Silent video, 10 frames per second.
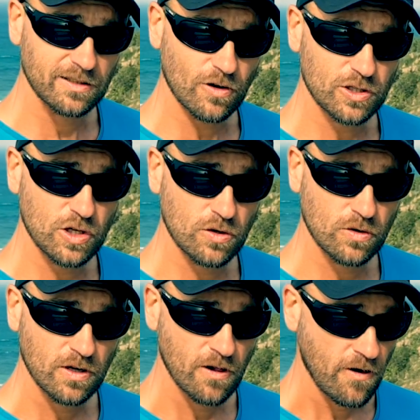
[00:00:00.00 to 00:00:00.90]
or two,
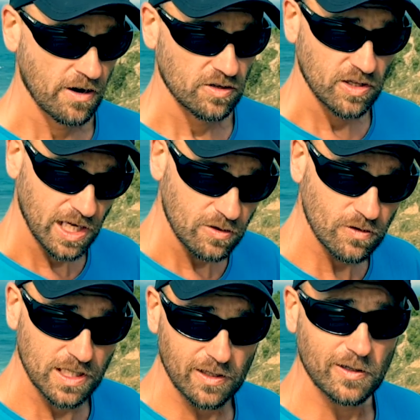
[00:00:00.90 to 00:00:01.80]
then do
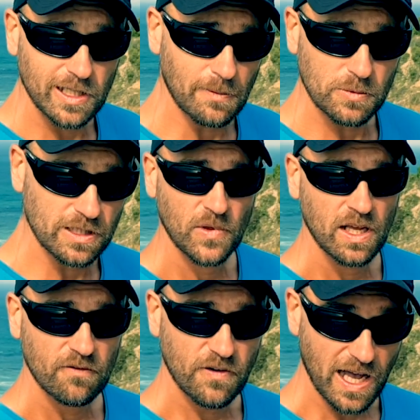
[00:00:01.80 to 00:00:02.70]
another couple
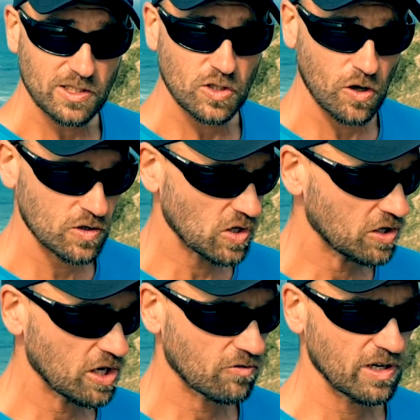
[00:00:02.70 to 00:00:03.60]
fast turns on
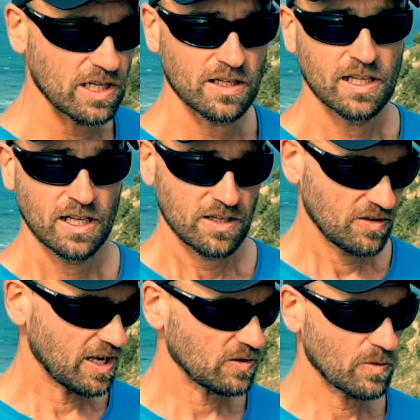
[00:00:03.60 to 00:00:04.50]
your reel.
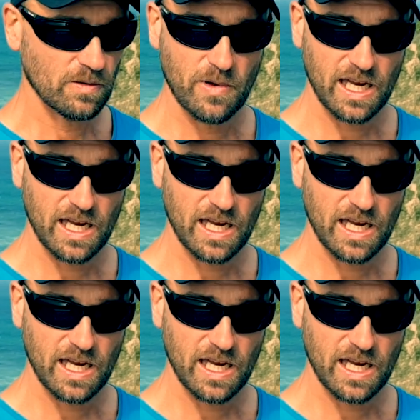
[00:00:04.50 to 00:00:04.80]
This will make